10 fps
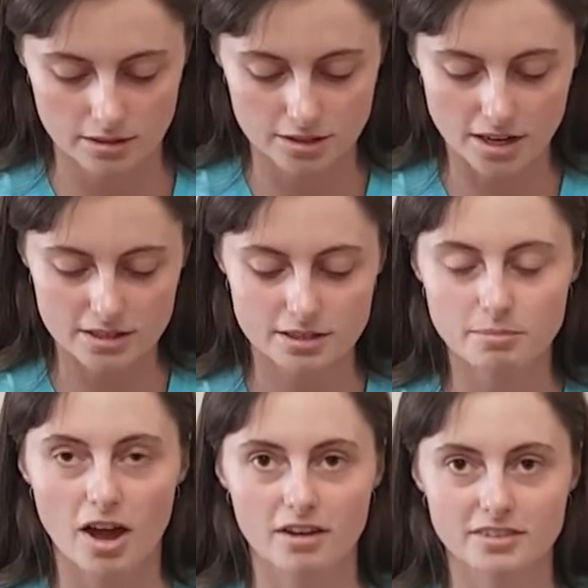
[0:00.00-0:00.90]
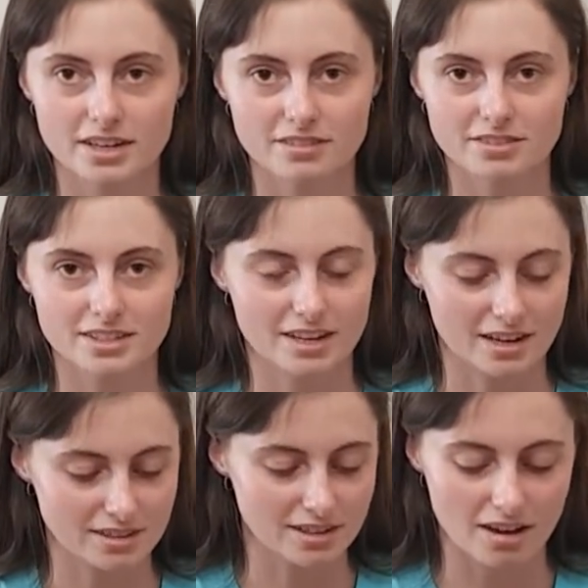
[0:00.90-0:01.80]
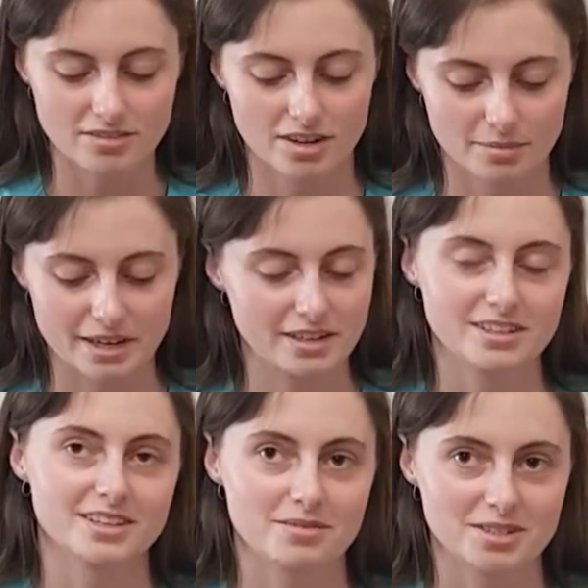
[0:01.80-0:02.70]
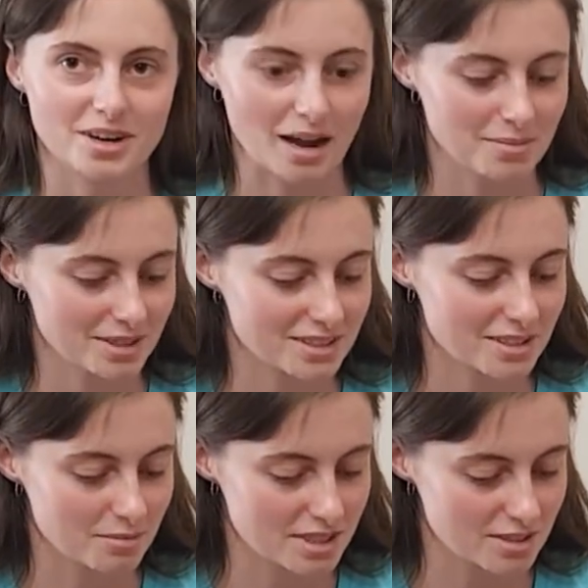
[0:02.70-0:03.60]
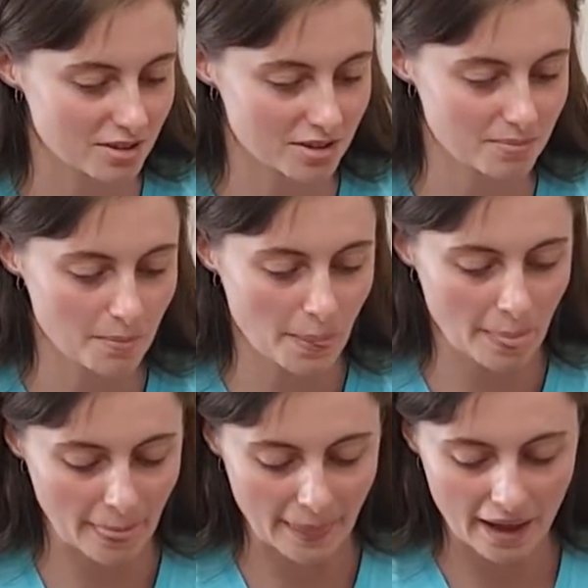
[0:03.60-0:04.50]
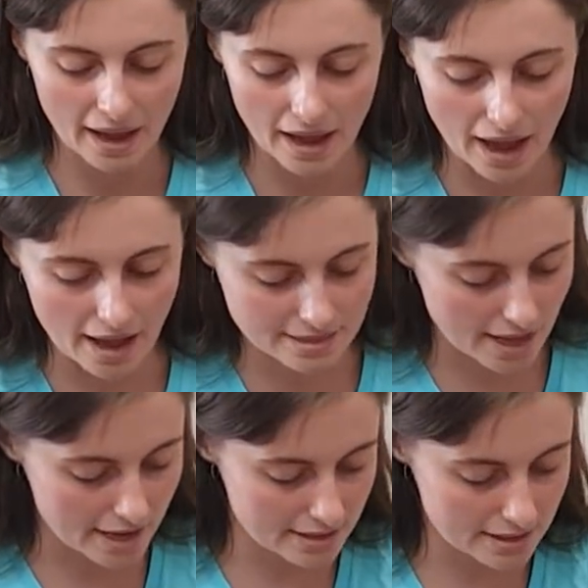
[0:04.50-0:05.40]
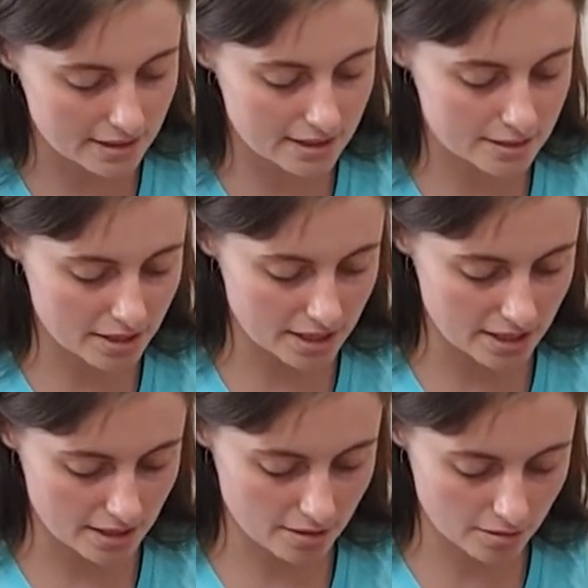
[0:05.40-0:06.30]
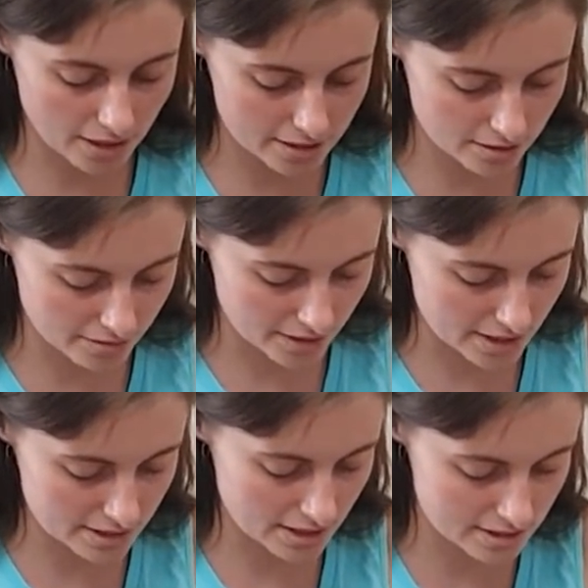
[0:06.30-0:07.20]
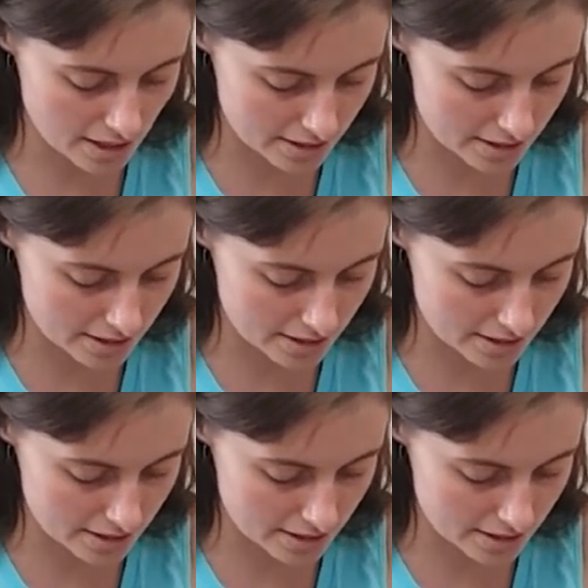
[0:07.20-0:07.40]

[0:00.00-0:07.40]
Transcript: Just perfect, fits like a glove. Oh my goodness, I'm so happy. This is going to be so good. And then this one here, all I do for this is I